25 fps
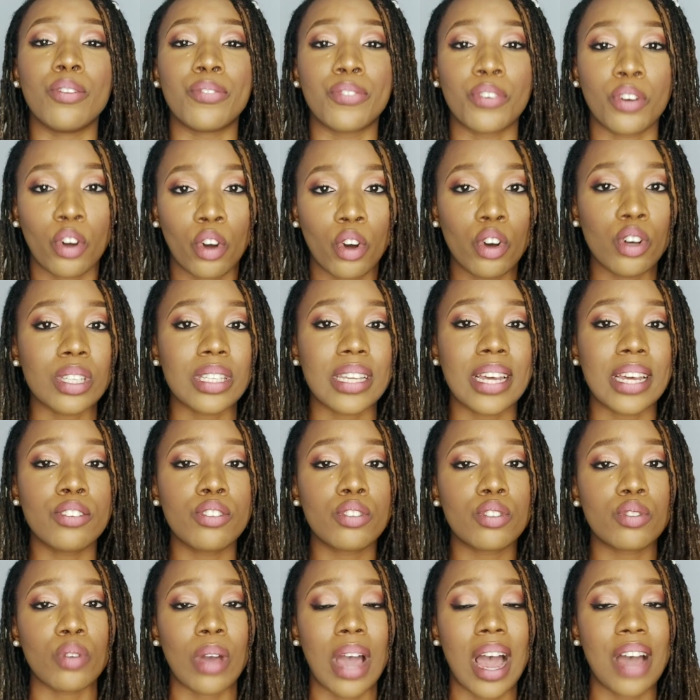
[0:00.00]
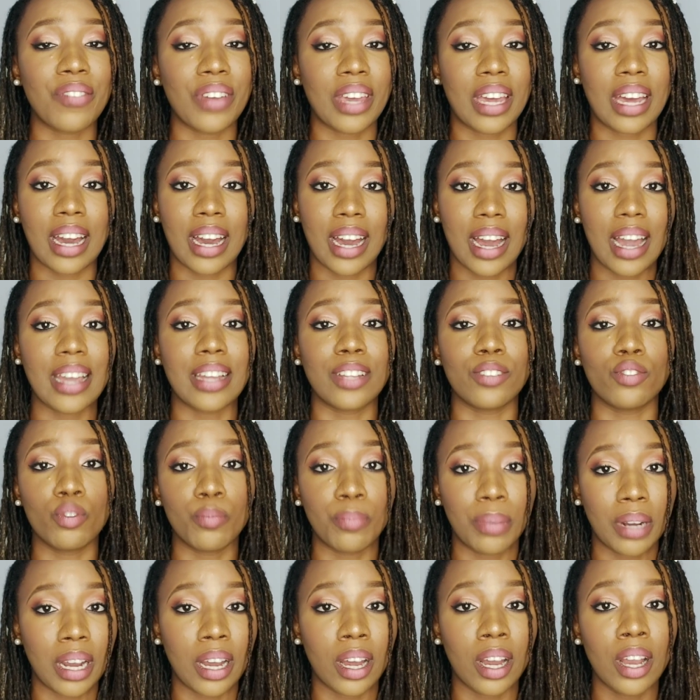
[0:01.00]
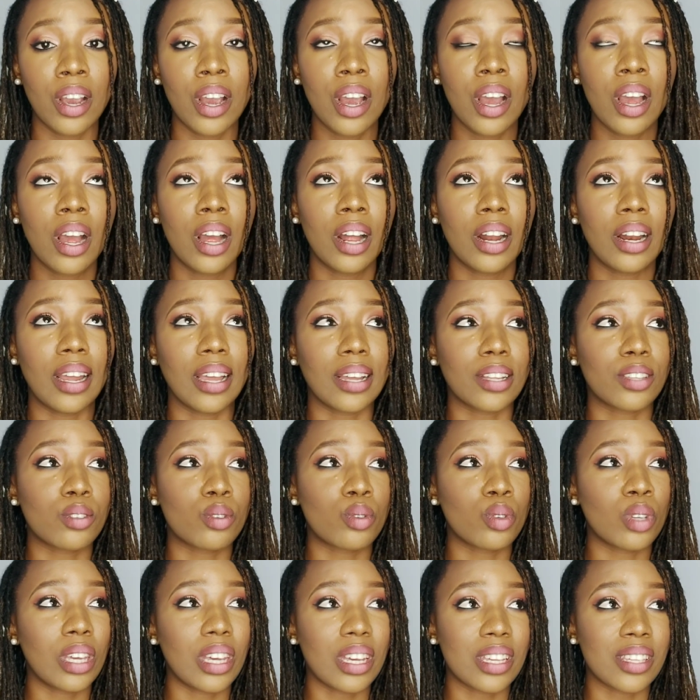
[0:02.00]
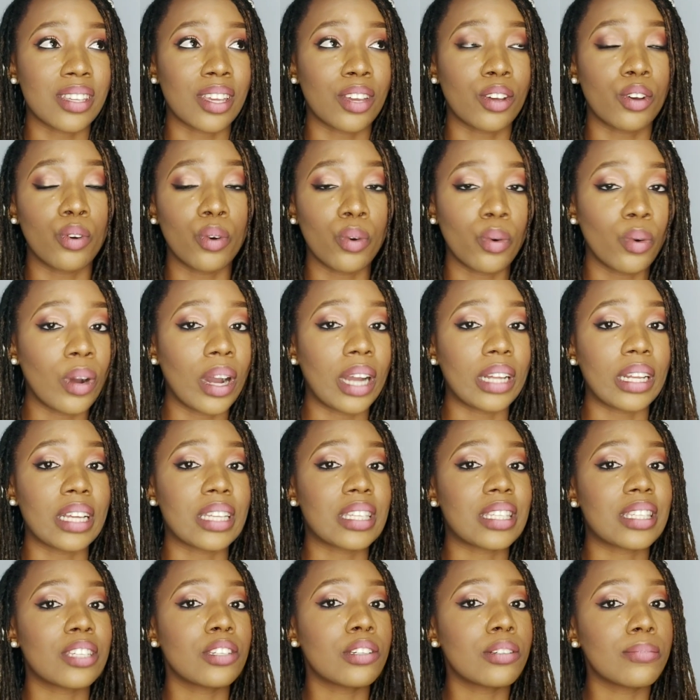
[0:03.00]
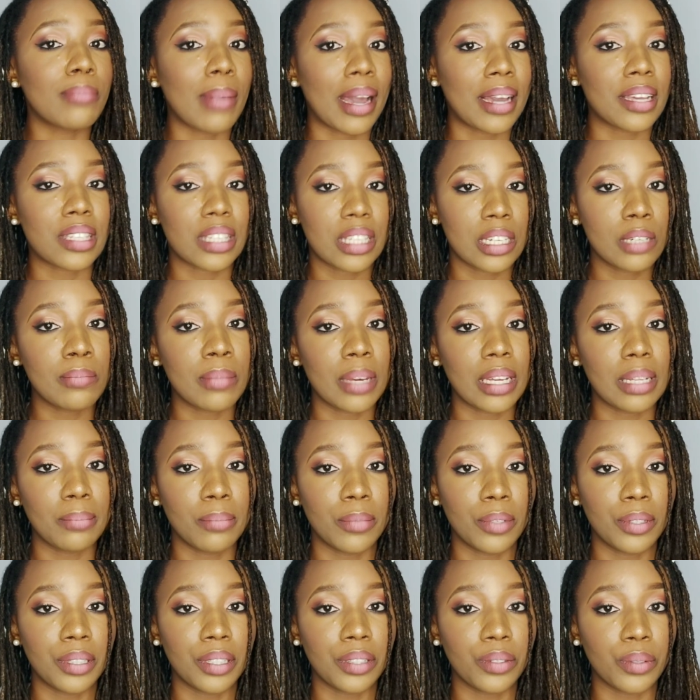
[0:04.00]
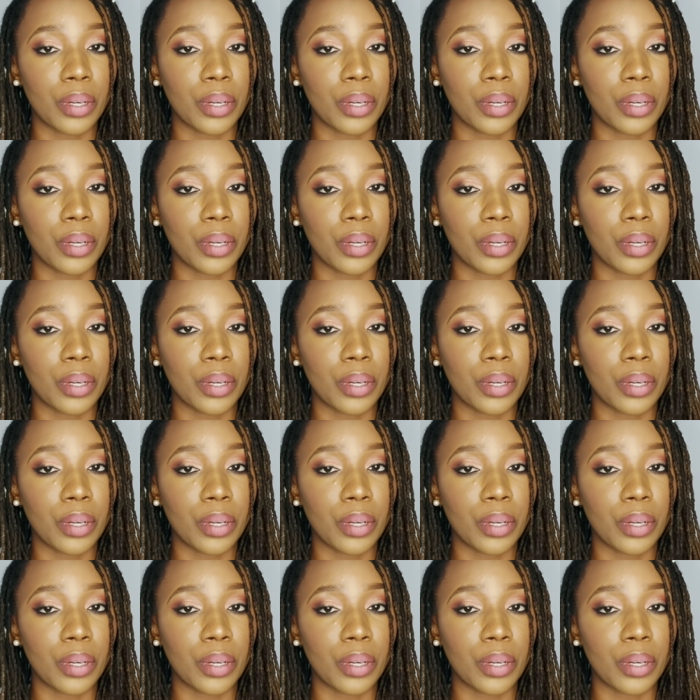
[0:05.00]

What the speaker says: Of course, I used to have a car in Uber like 2 years ago, and I still made money.